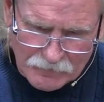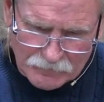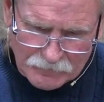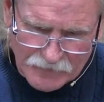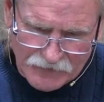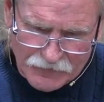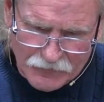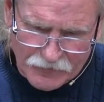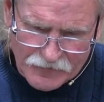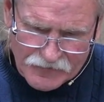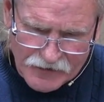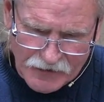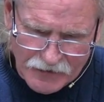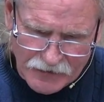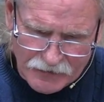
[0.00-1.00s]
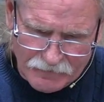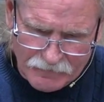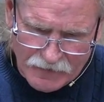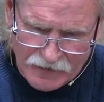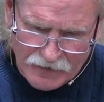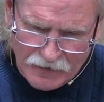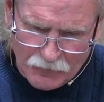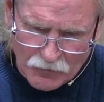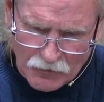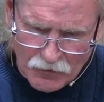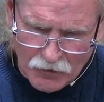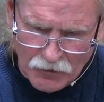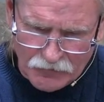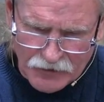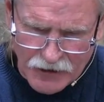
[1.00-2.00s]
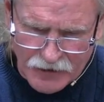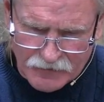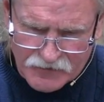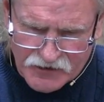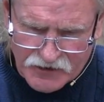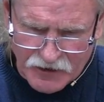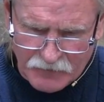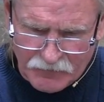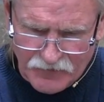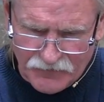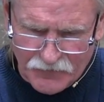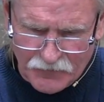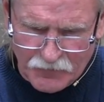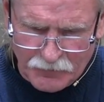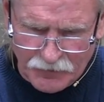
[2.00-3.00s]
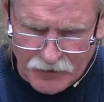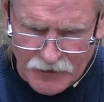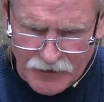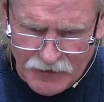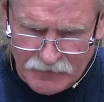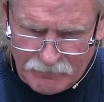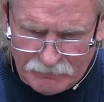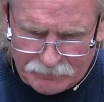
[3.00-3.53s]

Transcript: They took his head and they were all night escaping through the plain.